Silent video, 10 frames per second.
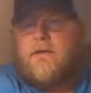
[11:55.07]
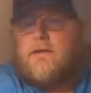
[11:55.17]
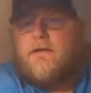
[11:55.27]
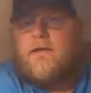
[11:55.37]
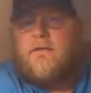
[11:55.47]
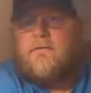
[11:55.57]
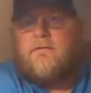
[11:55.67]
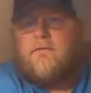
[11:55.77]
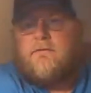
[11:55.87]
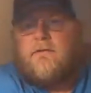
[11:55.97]
And
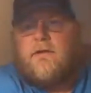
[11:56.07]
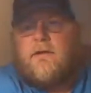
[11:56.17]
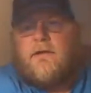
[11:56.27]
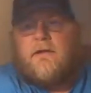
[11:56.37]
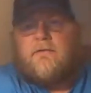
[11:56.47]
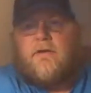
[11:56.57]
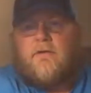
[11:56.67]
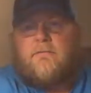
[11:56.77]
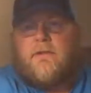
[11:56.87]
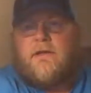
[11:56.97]
he's
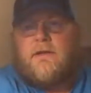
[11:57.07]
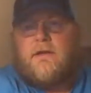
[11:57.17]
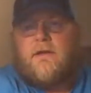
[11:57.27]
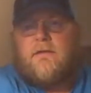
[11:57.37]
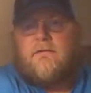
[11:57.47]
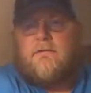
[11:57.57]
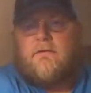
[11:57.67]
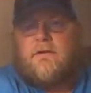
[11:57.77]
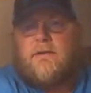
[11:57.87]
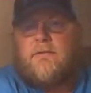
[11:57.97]
told me that he was
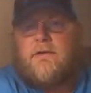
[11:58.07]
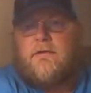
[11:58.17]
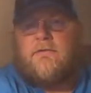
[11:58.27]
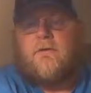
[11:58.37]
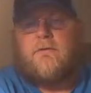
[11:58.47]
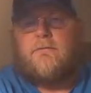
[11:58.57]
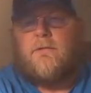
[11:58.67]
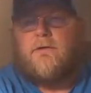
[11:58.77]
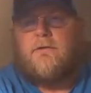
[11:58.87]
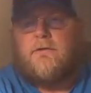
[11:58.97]
going to give me the trolling
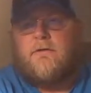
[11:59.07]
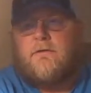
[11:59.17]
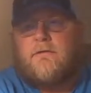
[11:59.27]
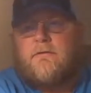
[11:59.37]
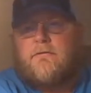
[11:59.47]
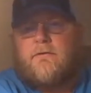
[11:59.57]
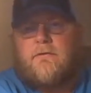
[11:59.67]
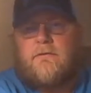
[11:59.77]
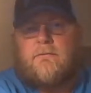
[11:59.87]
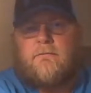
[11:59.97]
motor,
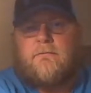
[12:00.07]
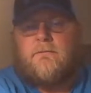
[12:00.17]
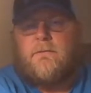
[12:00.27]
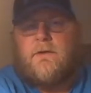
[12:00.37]
some